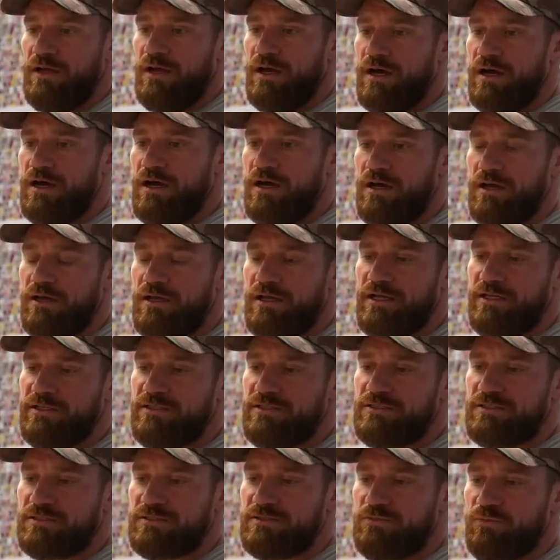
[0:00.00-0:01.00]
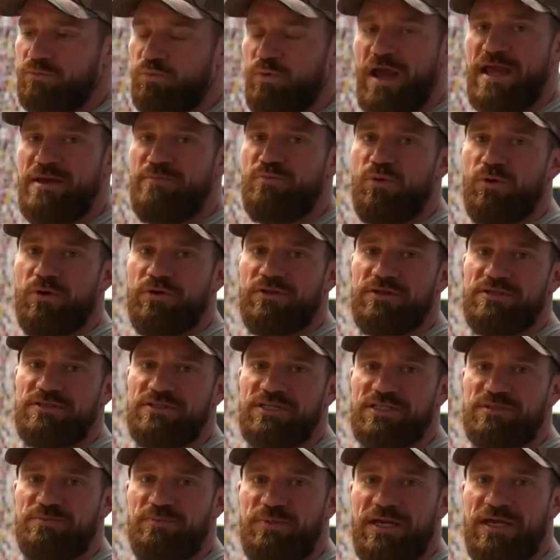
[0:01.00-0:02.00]
uh, it's way more than
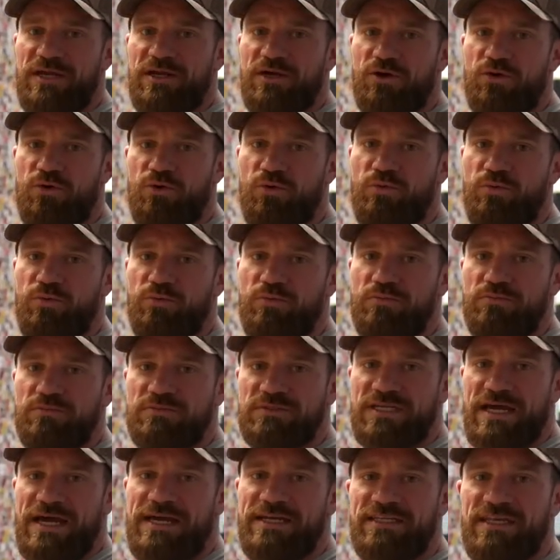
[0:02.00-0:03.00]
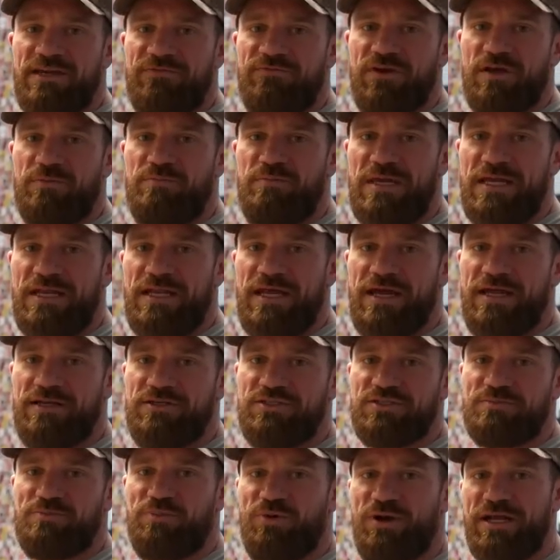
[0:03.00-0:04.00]
just being a cool scientific meathead,
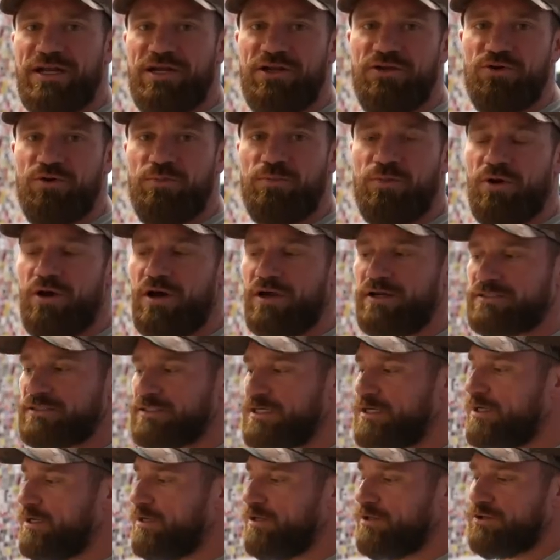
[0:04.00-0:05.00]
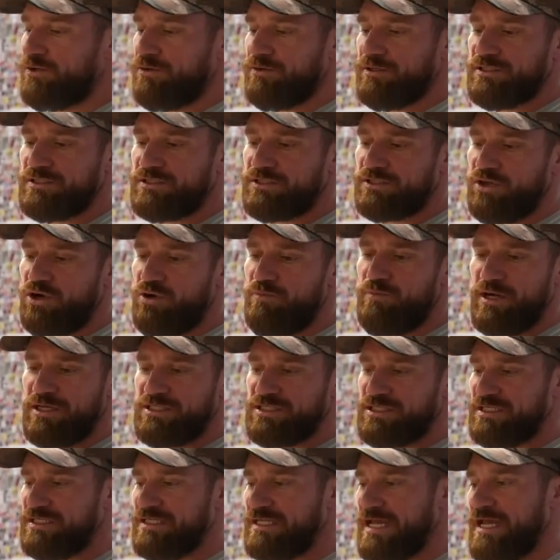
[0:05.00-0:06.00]
just bringing in new products. There is so
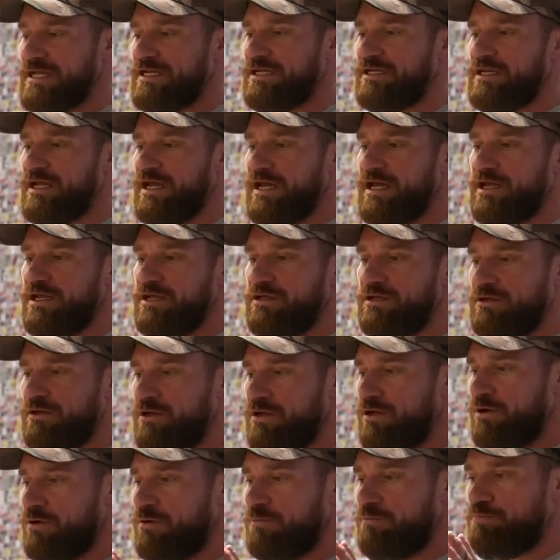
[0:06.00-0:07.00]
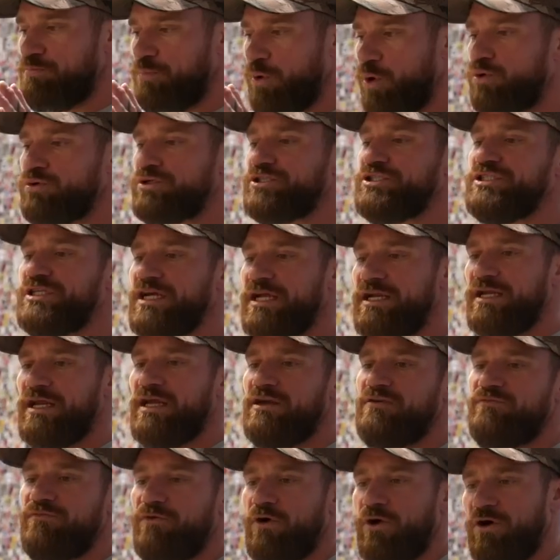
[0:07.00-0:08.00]
much day to day bullshit
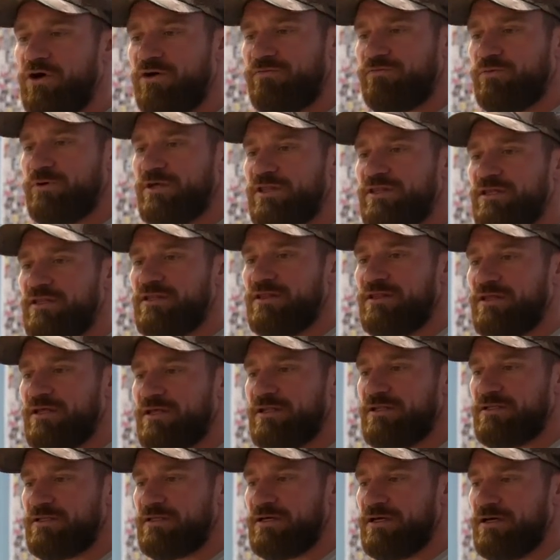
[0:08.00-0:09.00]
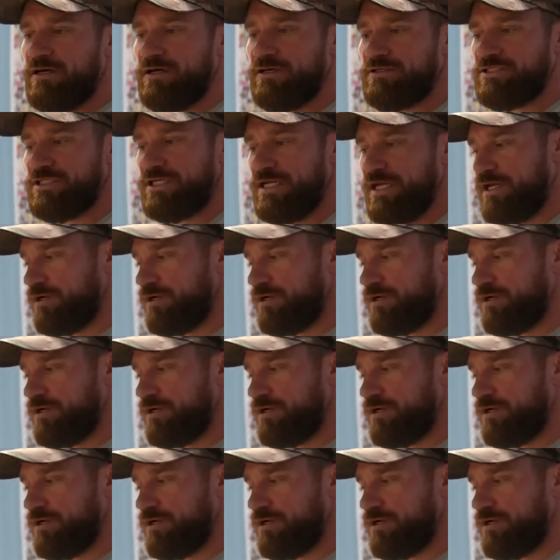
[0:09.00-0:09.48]
involved with it that uh, she